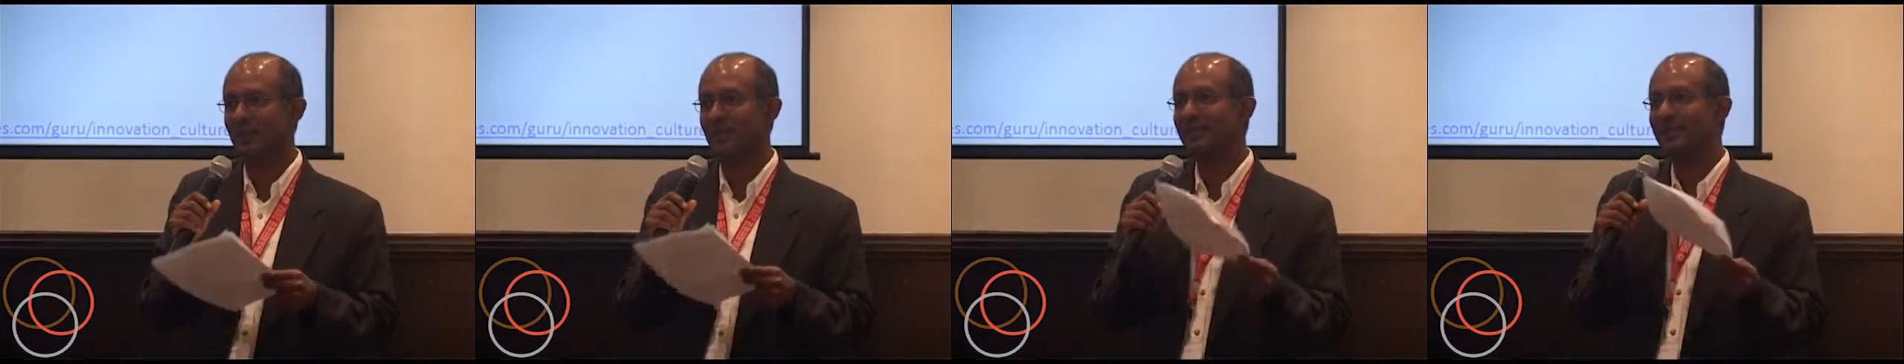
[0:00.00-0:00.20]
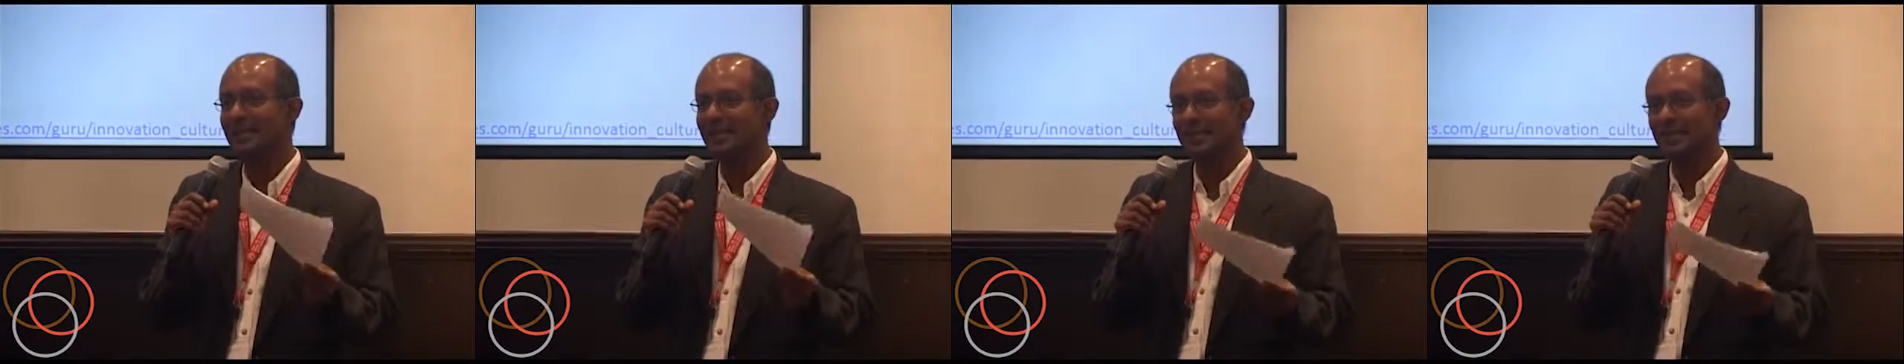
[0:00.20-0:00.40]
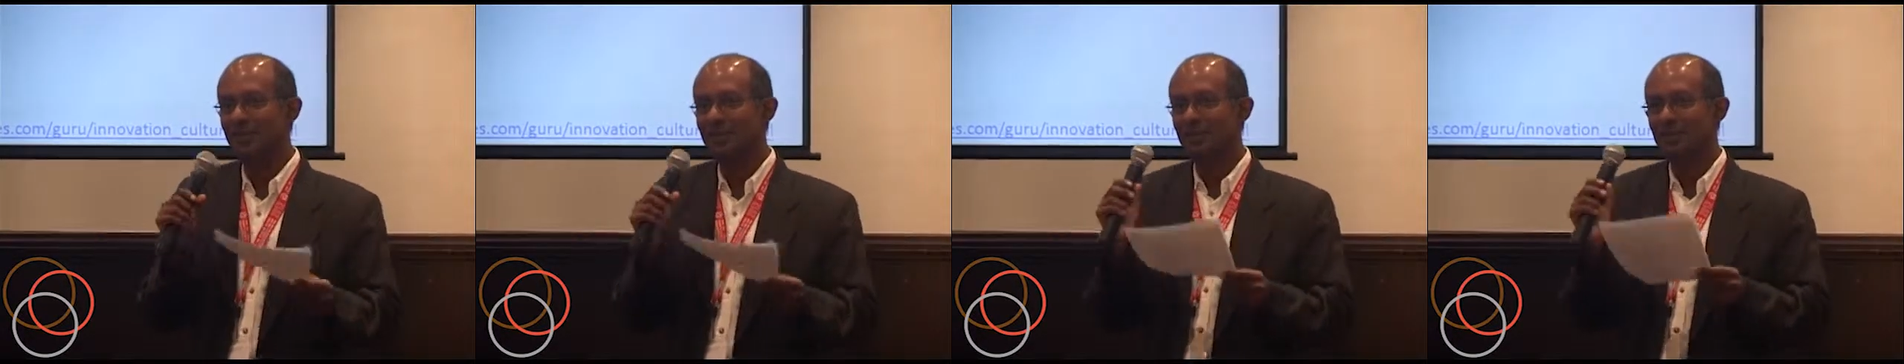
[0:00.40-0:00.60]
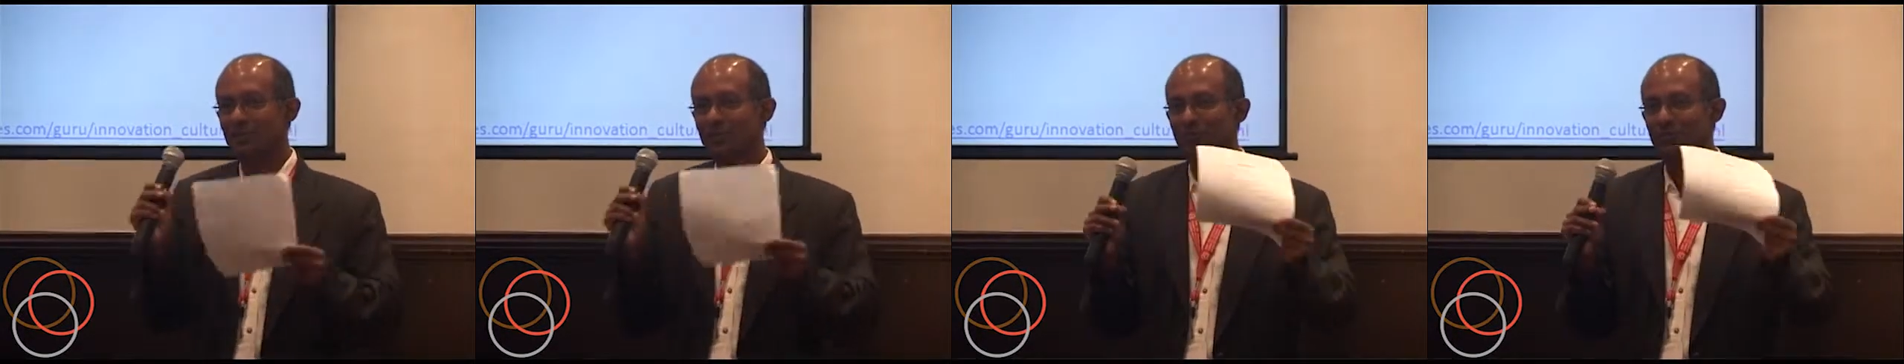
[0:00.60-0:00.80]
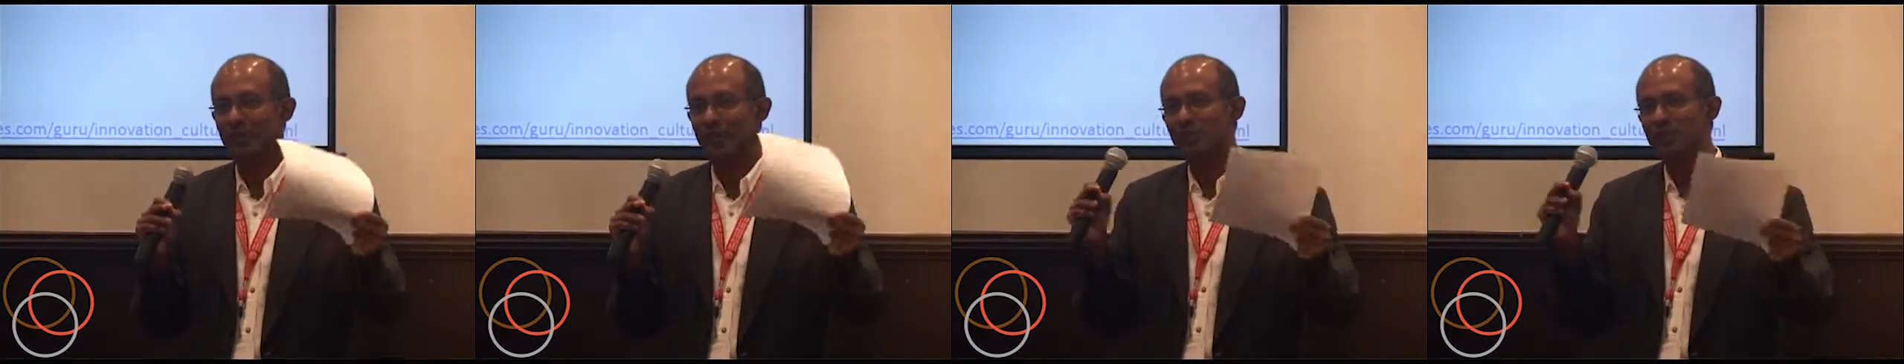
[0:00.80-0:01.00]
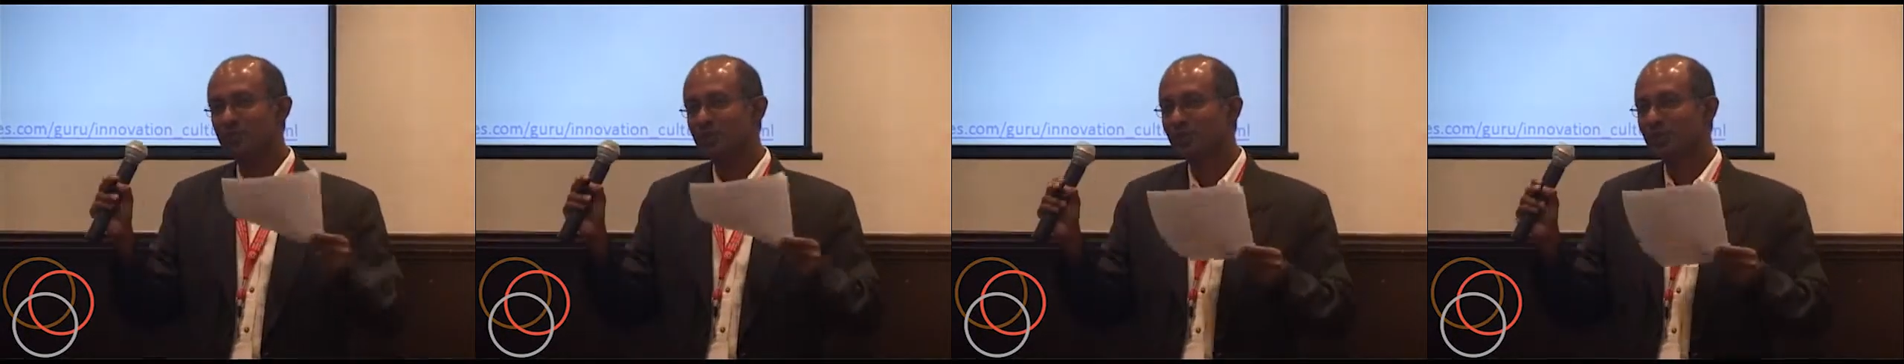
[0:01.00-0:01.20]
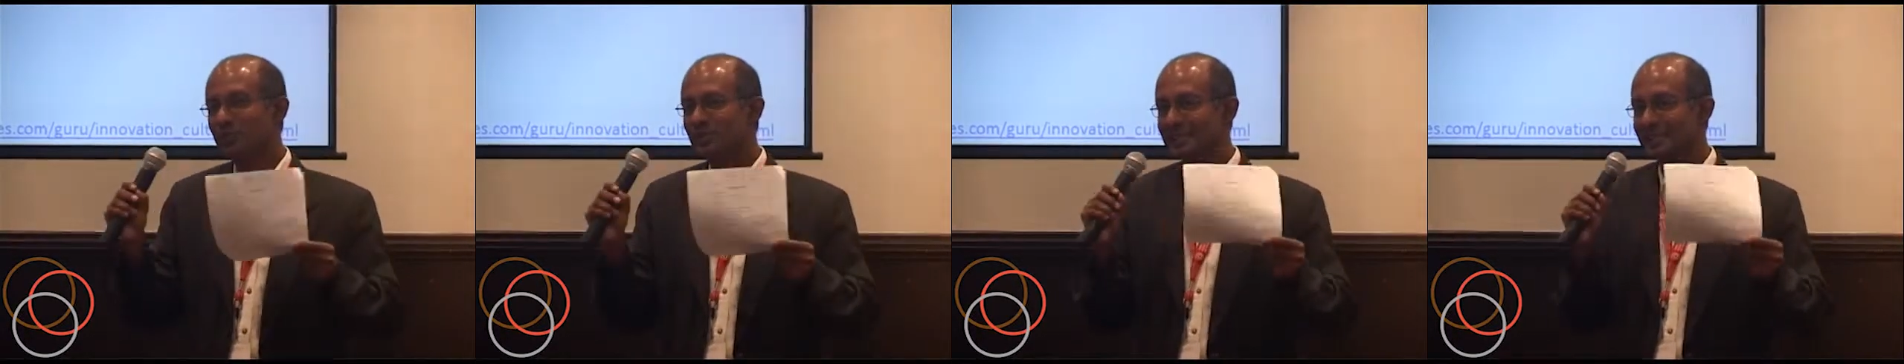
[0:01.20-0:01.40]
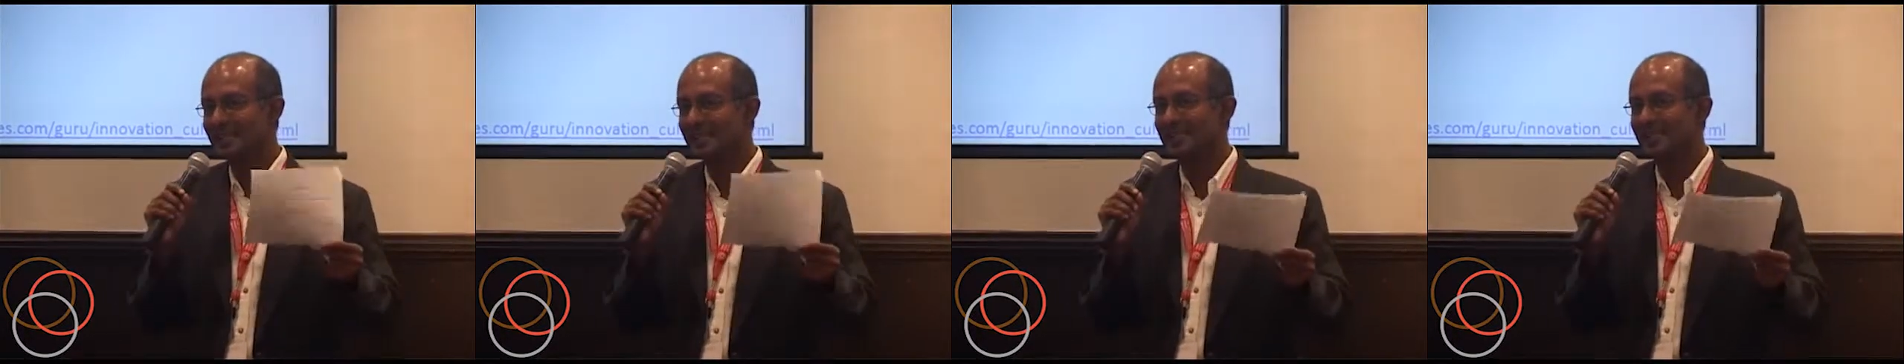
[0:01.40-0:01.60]
I mean, where would you
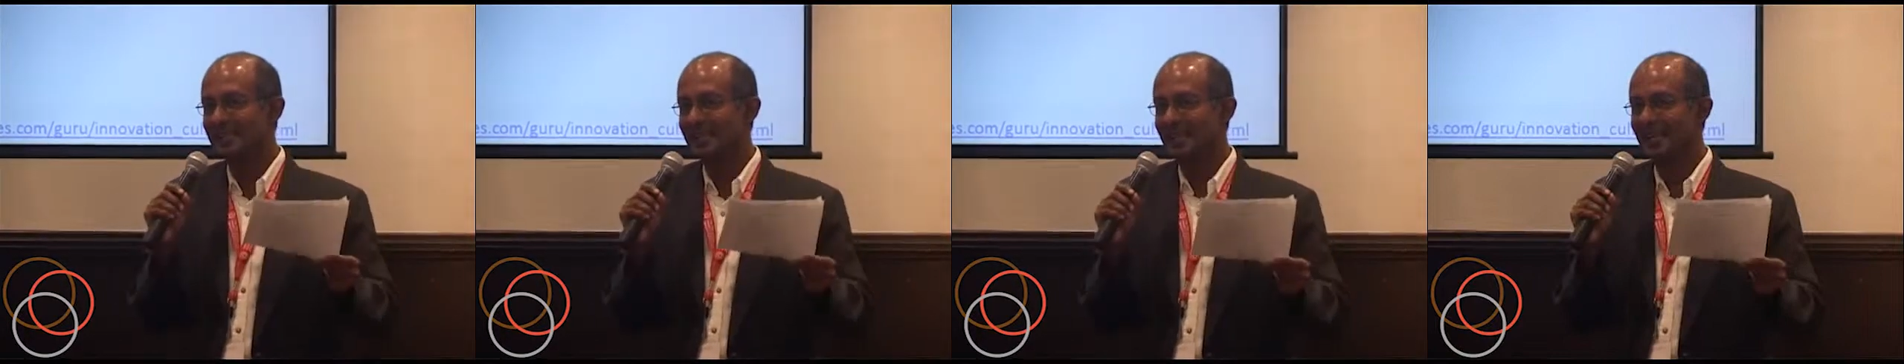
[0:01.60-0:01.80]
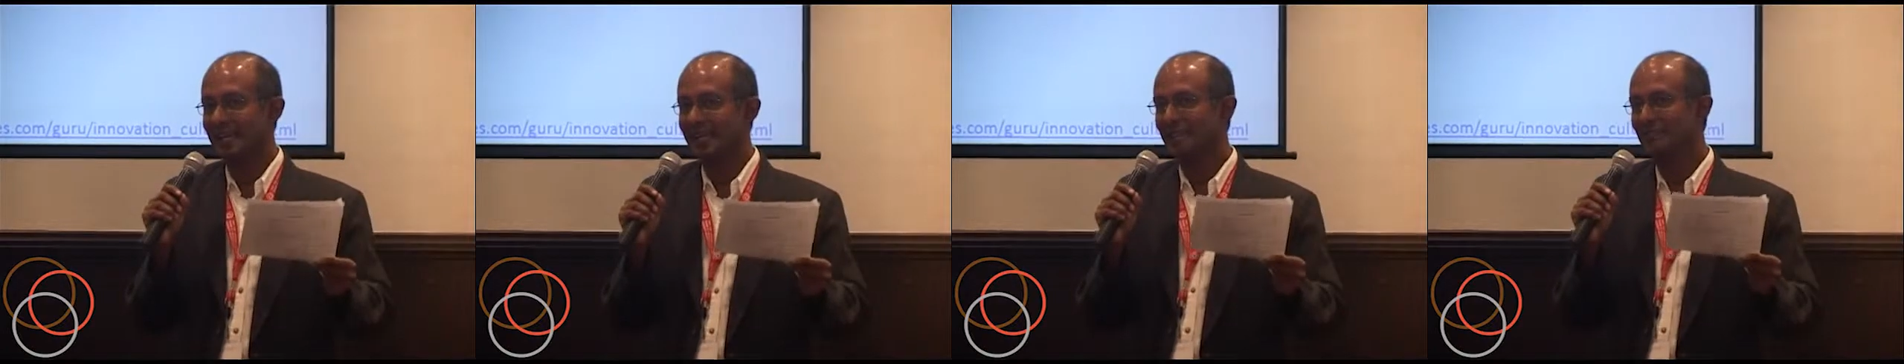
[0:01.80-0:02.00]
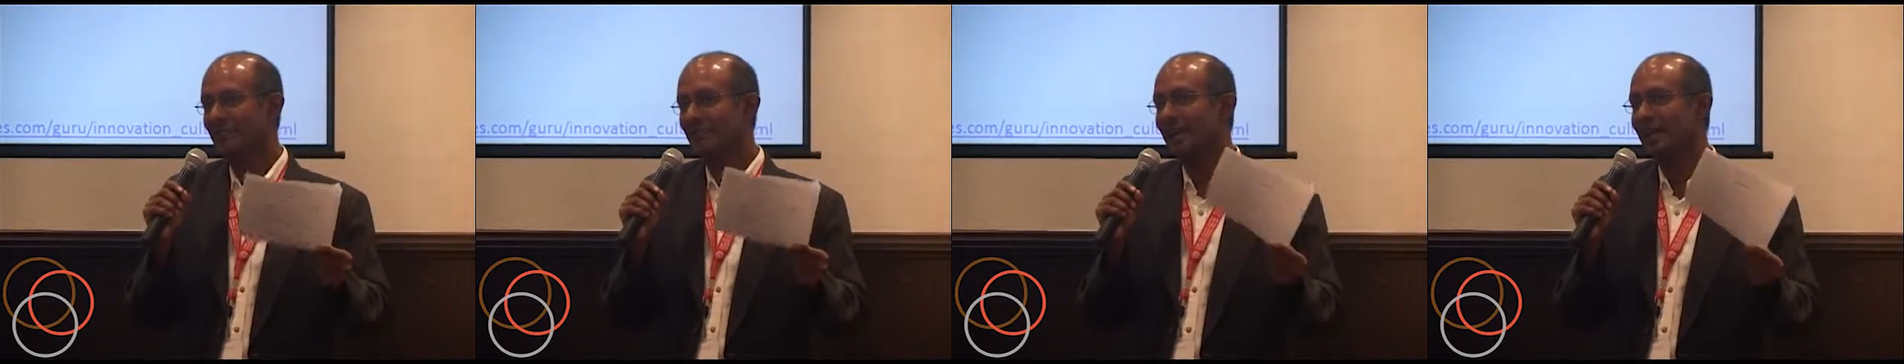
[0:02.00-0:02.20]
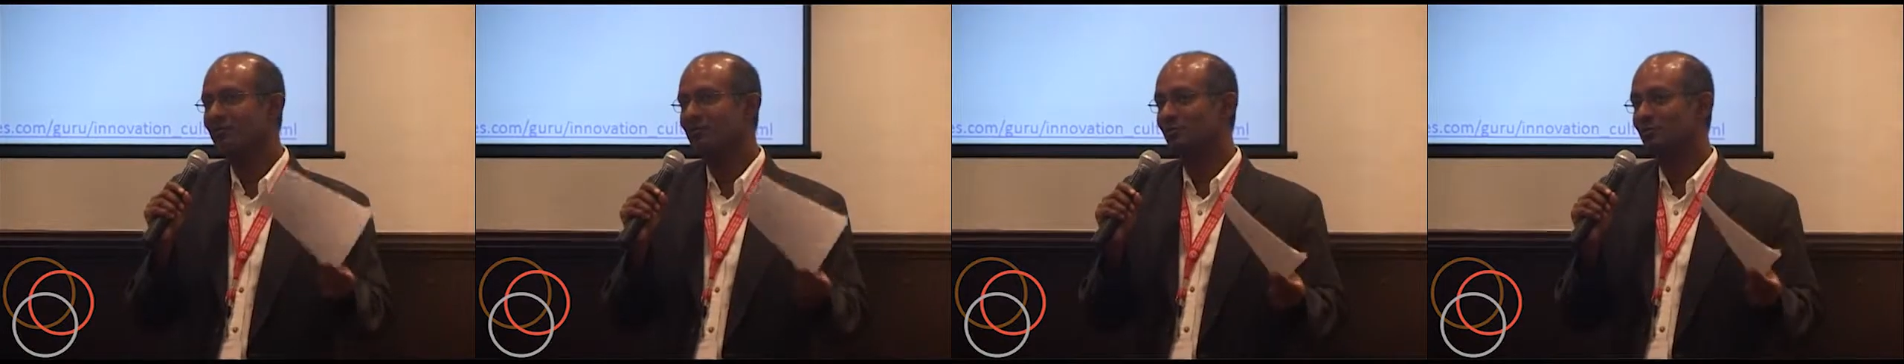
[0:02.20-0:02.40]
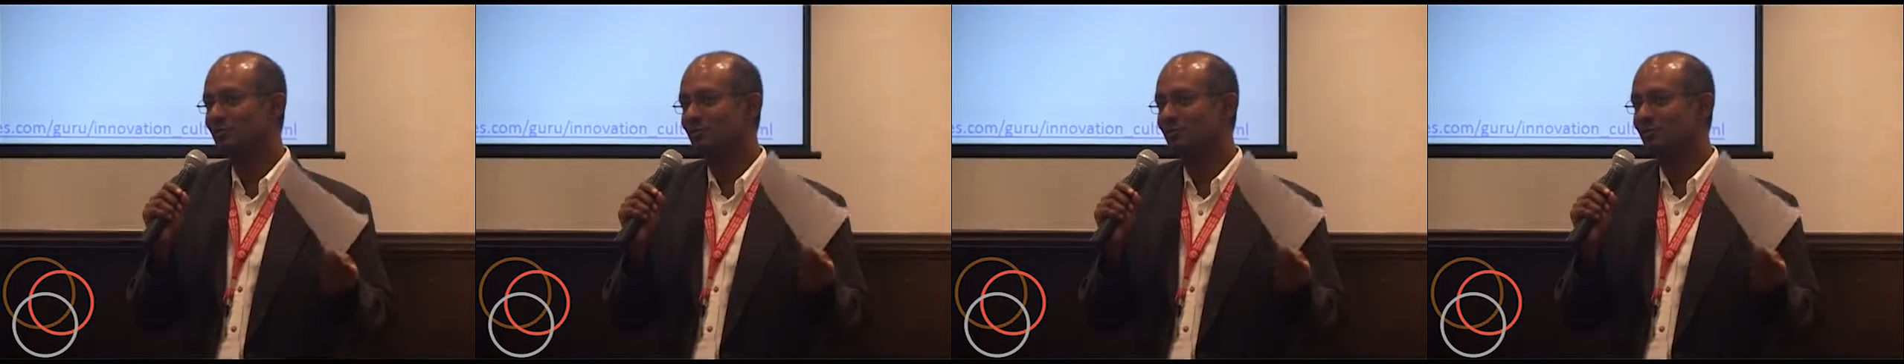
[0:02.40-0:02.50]
see, and where,